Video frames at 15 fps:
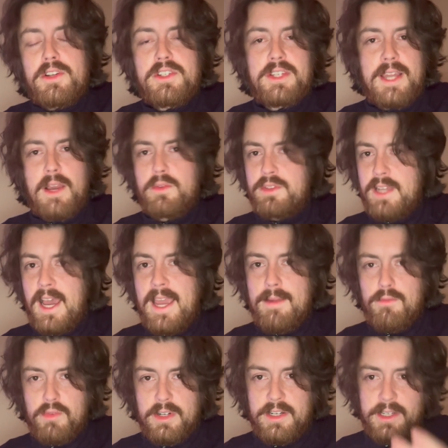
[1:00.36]
and how
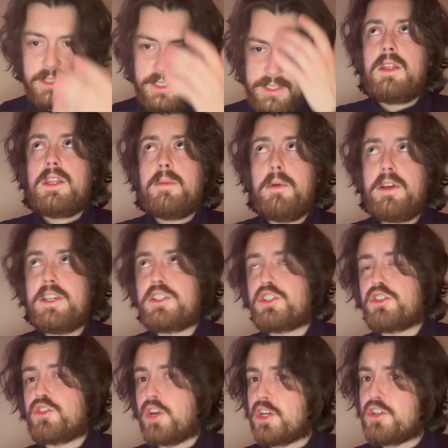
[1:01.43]
time works. The book is
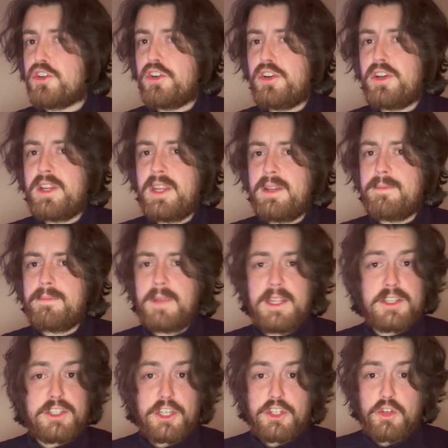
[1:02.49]
structured
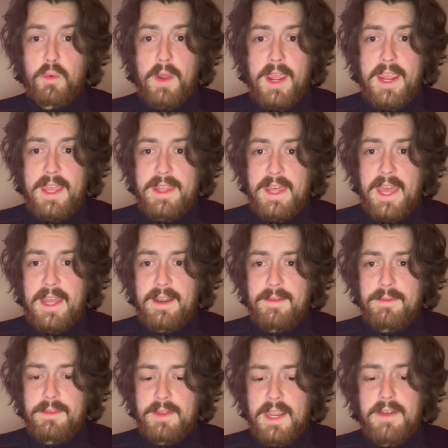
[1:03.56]
in such a way that
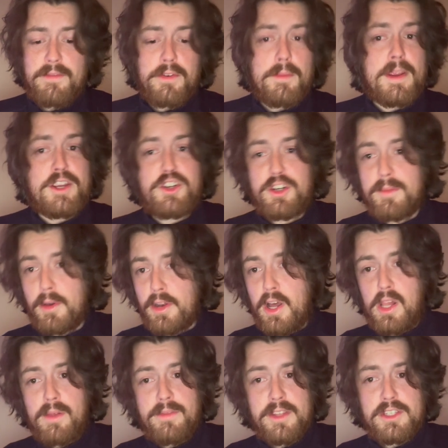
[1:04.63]
information about
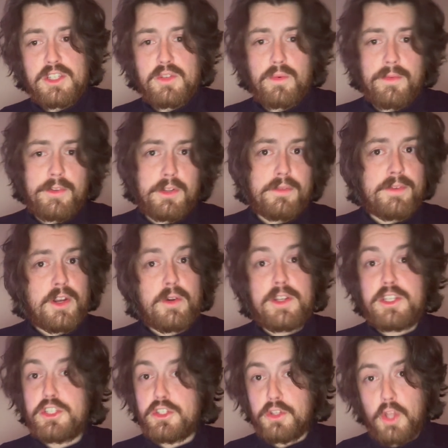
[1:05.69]
all of this is revealed very
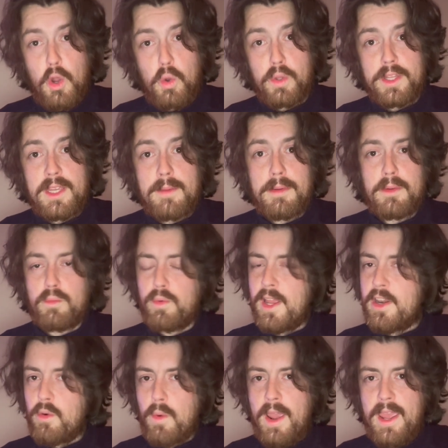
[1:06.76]
slowly, but
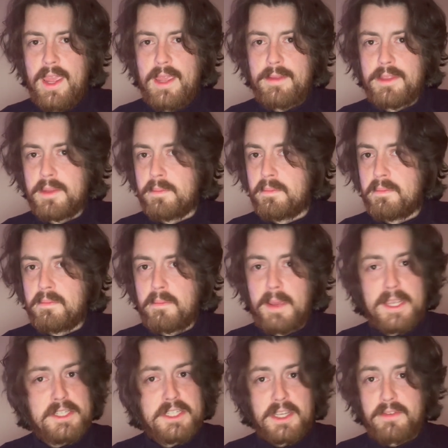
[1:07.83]
right away the
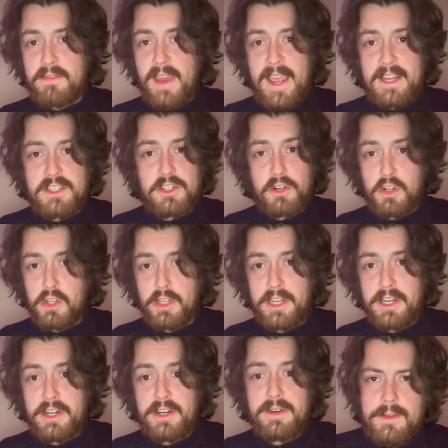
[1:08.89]
basic facts are
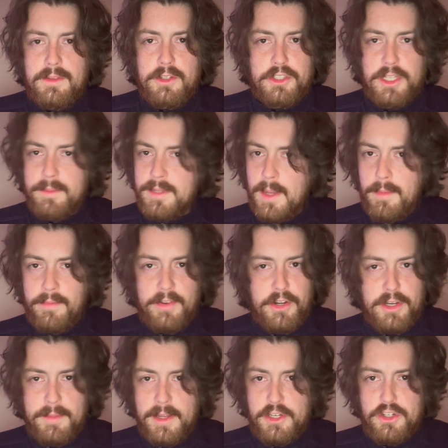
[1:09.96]
clear. There's some type of
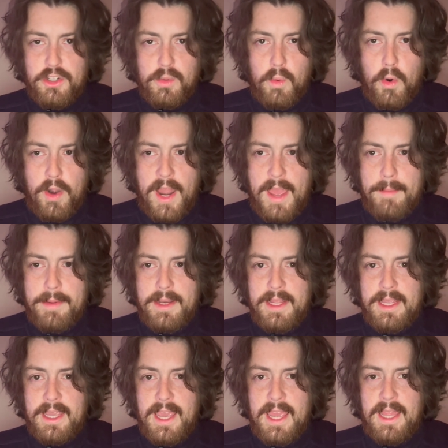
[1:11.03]
interdimensional war
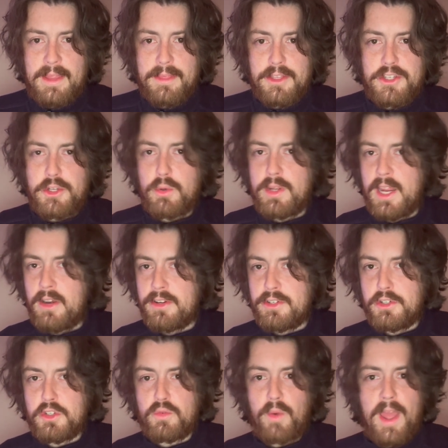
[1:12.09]
happening, and the two
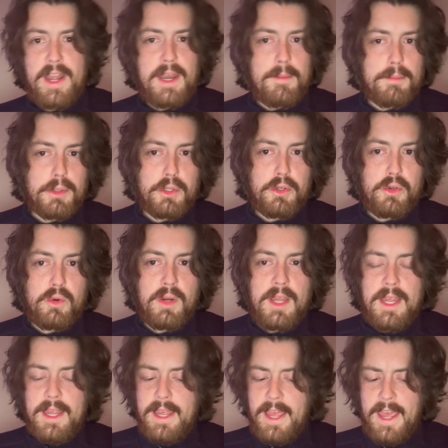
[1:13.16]
characters, Red and Blue,
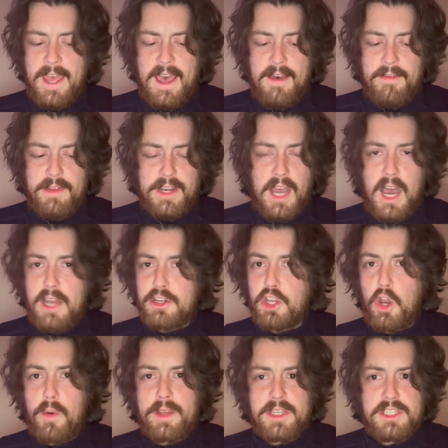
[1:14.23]
have an
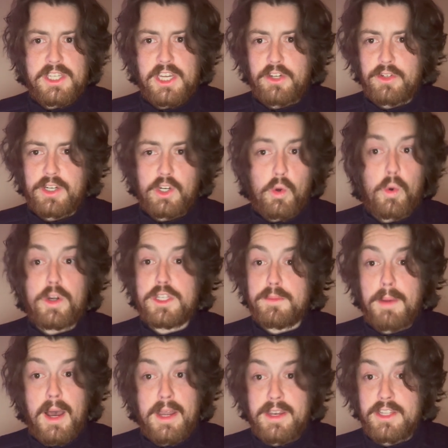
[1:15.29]
ongoing secret
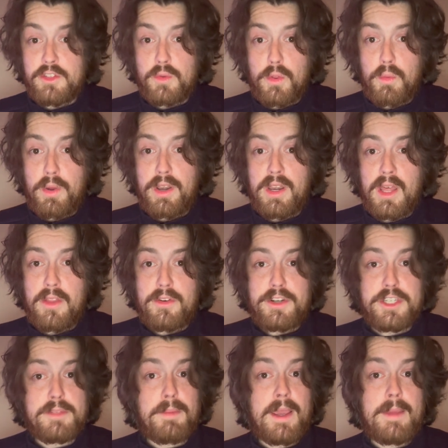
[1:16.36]
correspondence with one another
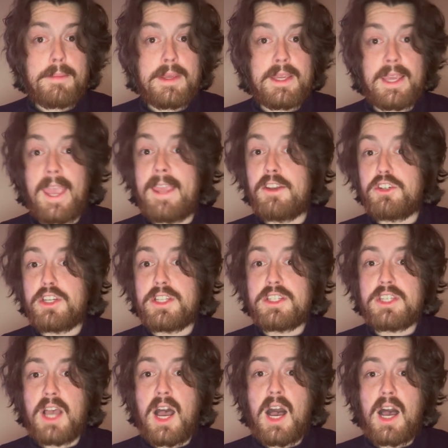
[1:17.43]
despite being
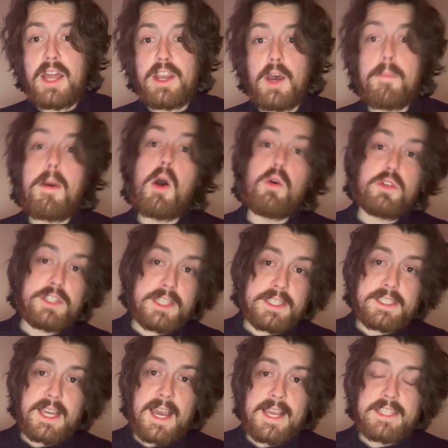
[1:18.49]
agents on opposing
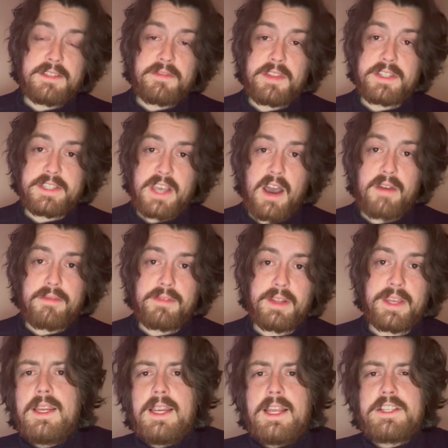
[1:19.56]
sides of this
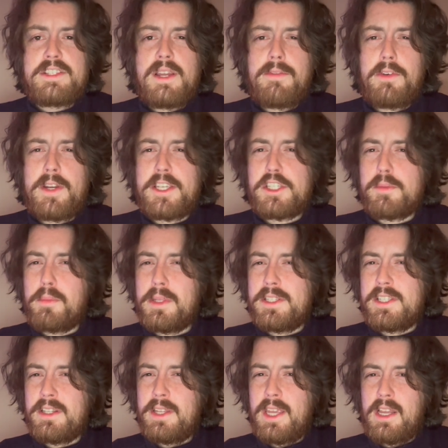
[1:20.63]
conflict. It's never
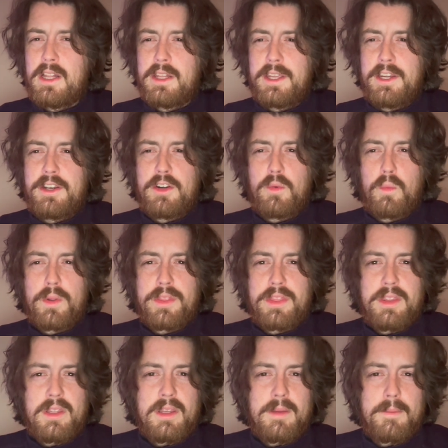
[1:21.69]
explicitly clear what the